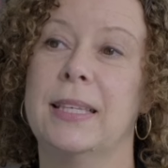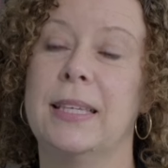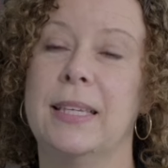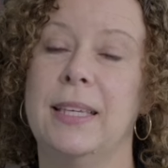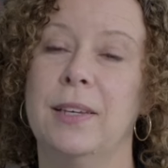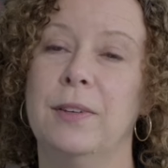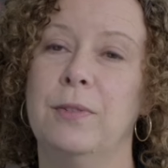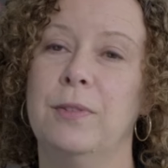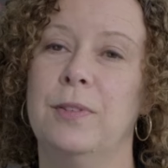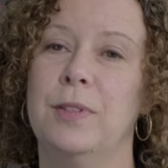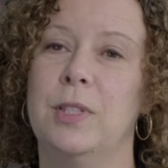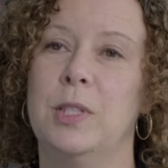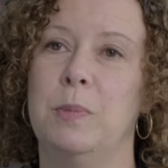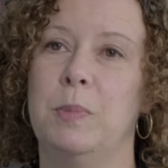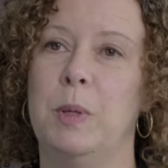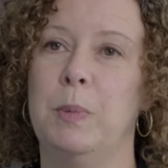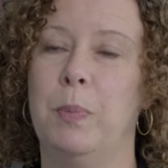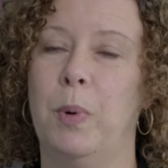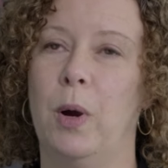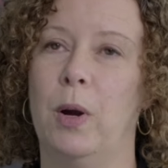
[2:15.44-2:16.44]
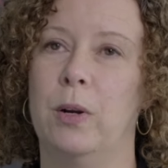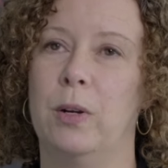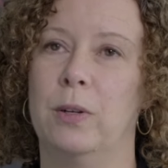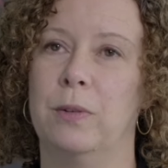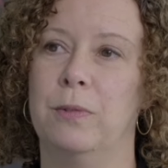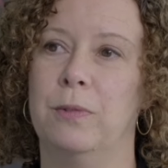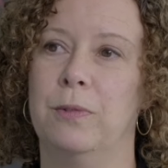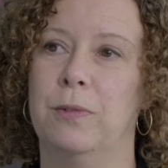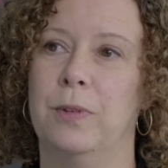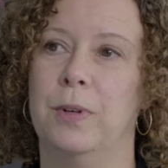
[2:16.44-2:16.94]
a gift to be part of
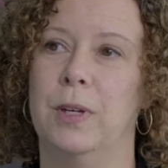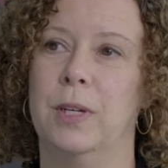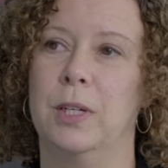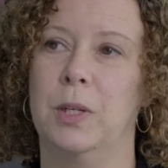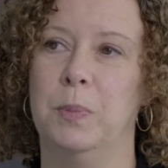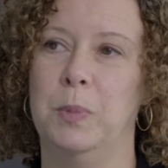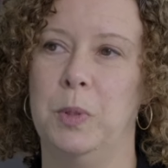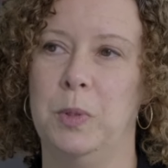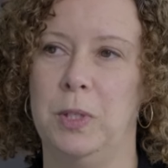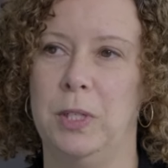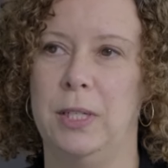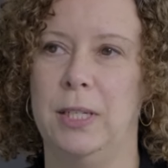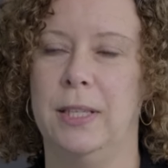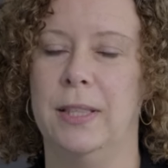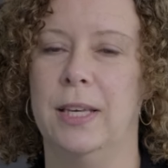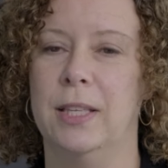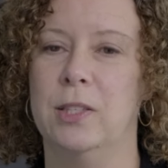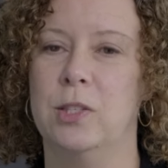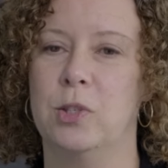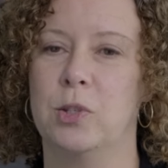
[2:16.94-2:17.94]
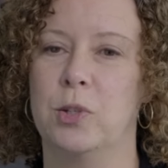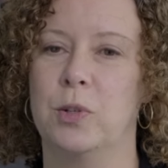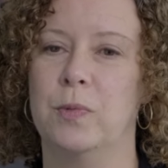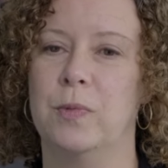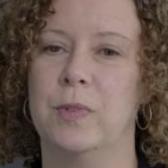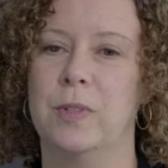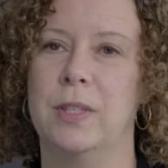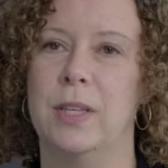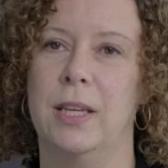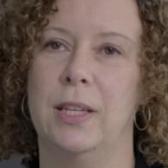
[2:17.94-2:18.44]
a community that
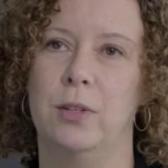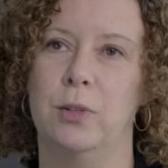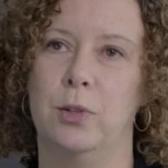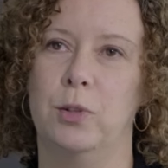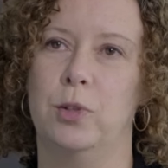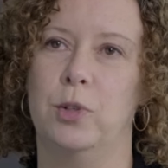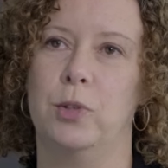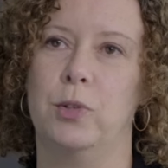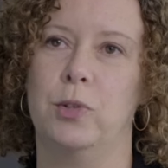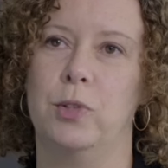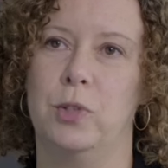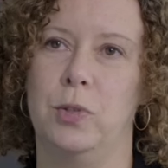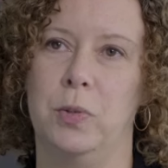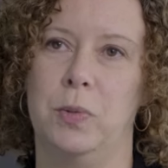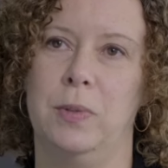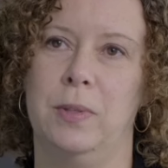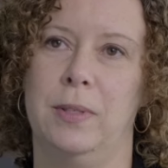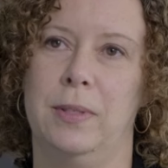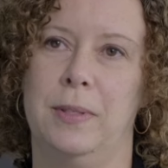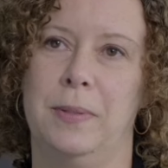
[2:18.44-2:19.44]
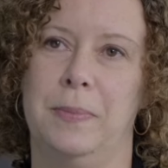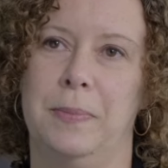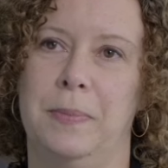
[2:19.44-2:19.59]
serves and nurtures students.